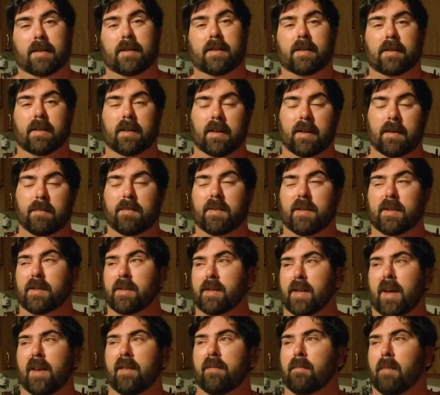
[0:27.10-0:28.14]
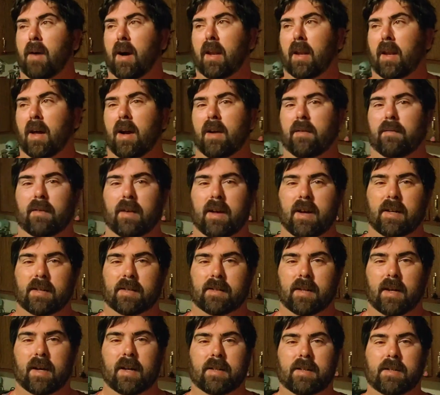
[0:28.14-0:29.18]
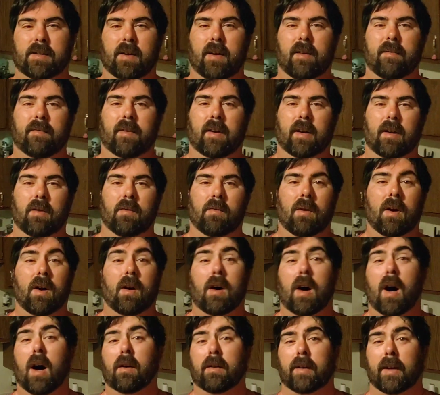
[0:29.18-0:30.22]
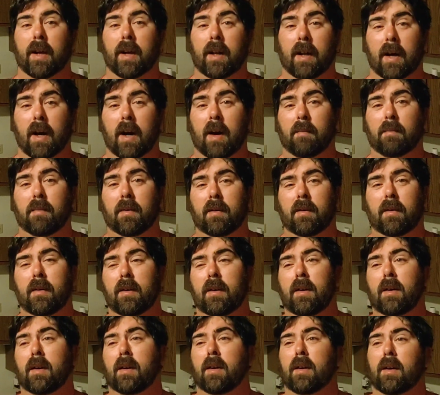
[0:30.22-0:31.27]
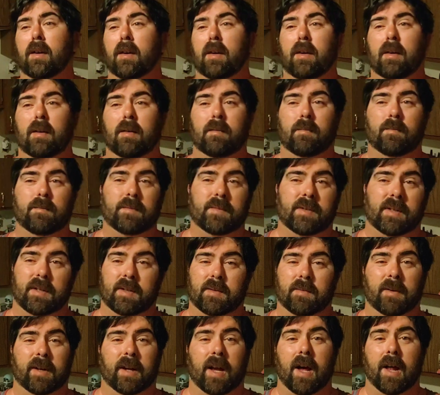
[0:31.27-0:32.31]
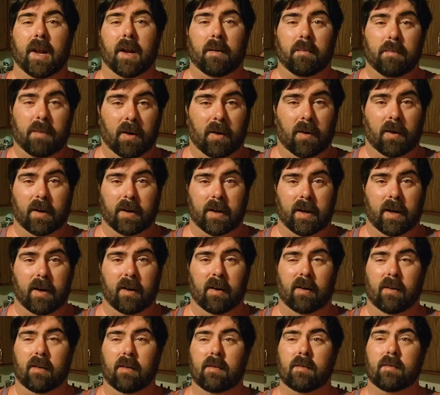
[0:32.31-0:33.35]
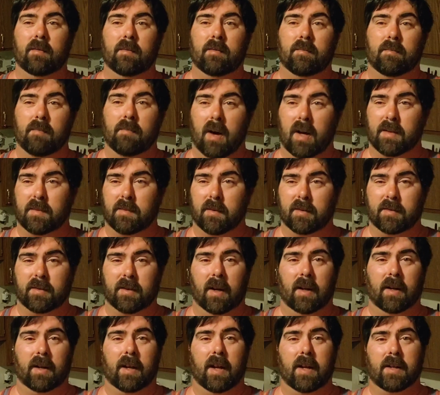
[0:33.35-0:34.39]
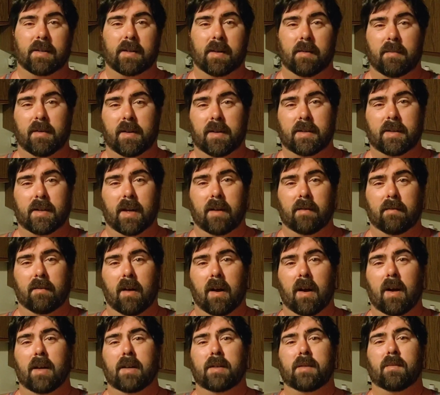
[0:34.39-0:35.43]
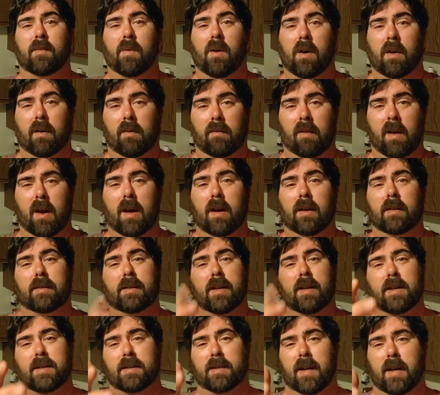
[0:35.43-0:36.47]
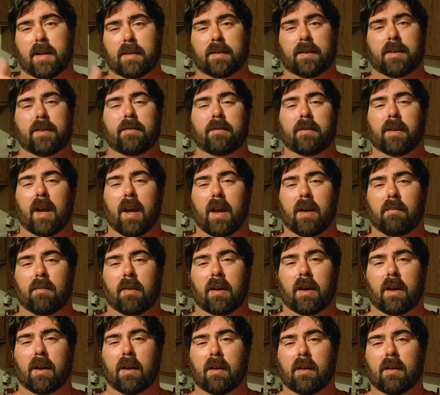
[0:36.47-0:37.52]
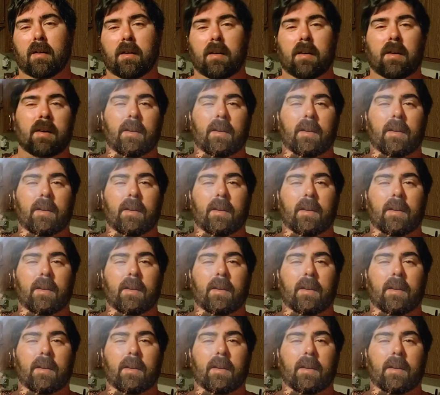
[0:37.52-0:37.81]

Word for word: sleep to save my life last night, so I figure, well, I'll get up. Since we got up early here, might as well try and catch some of the sunrise, walk around, test out the new camera here.